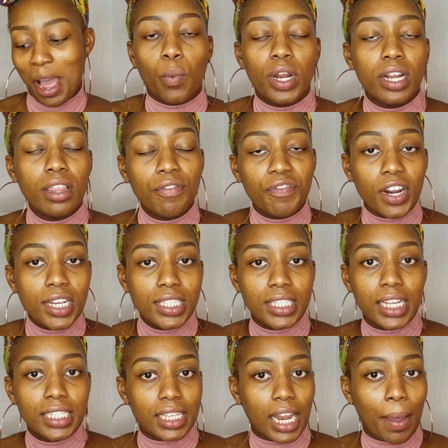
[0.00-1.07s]
One of the first
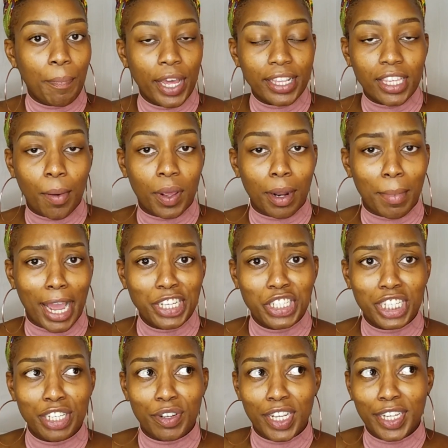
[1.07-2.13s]
things that I picked up, and I'm
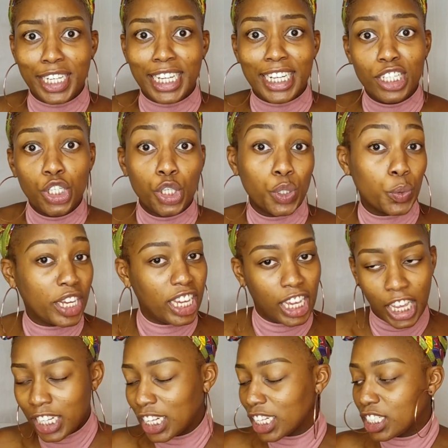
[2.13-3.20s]
actually very
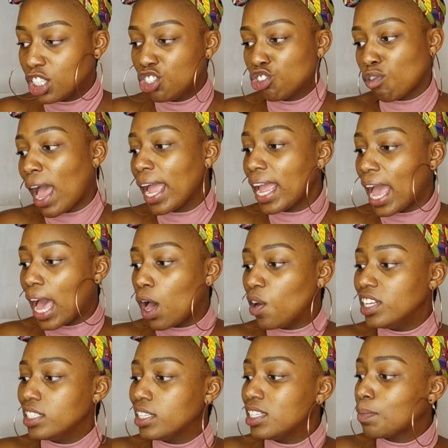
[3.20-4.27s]
intrigued to try out,
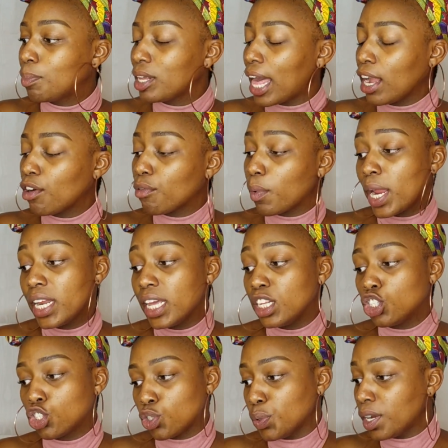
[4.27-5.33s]
is this Black Radiance
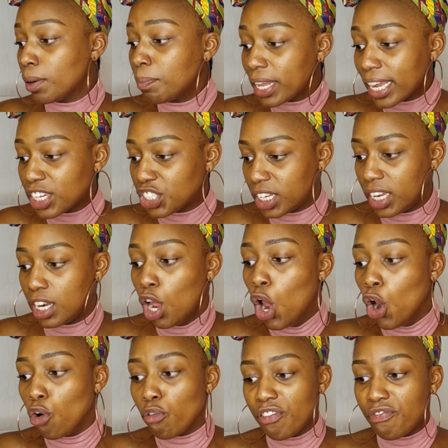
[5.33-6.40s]
True Complexion
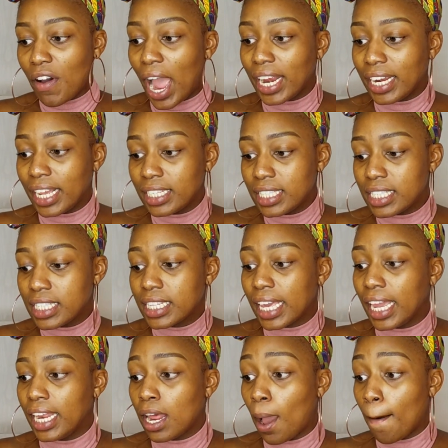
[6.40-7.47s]
Refining
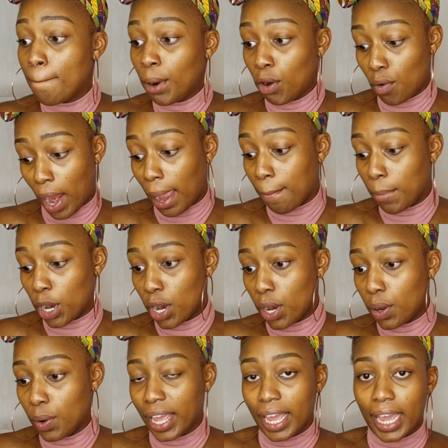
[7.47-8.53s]
Skin Primer.
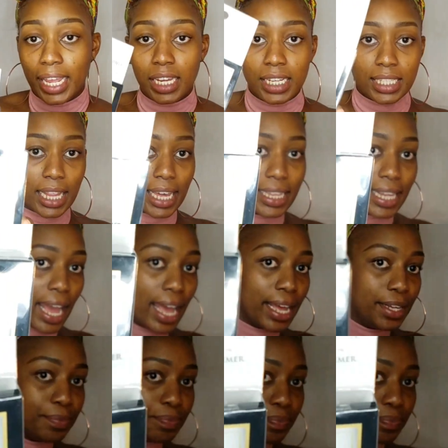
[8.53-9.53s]
Okay, it looks like that.